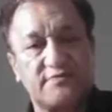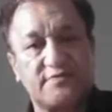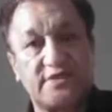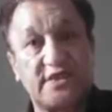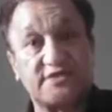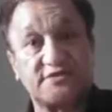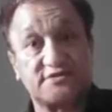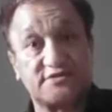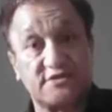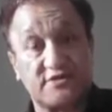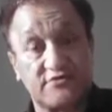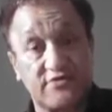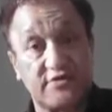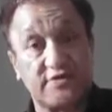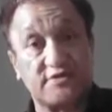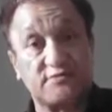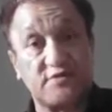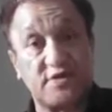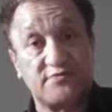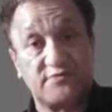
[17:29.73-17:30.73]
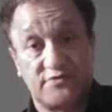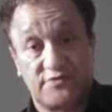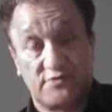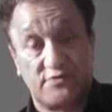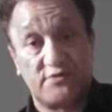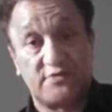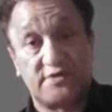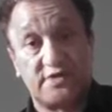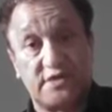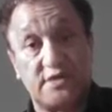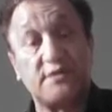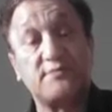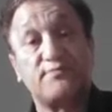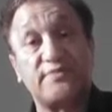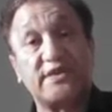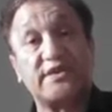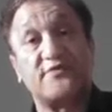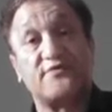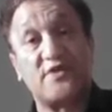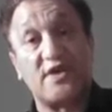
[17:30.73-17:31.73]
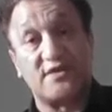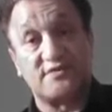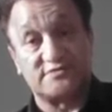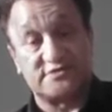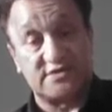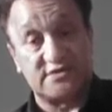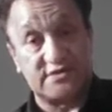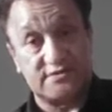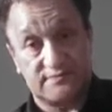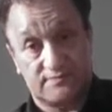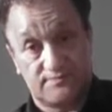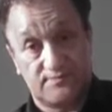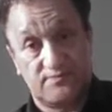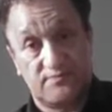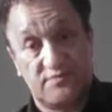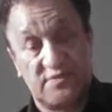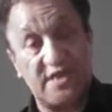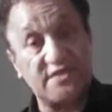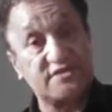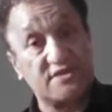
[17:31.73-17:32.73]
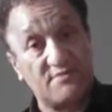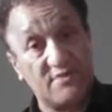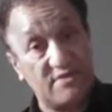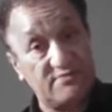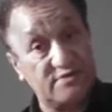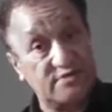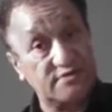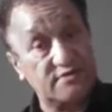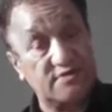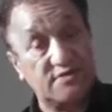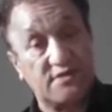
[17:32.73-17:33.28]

that's the crooked one with all the paedophiles in it at the moment.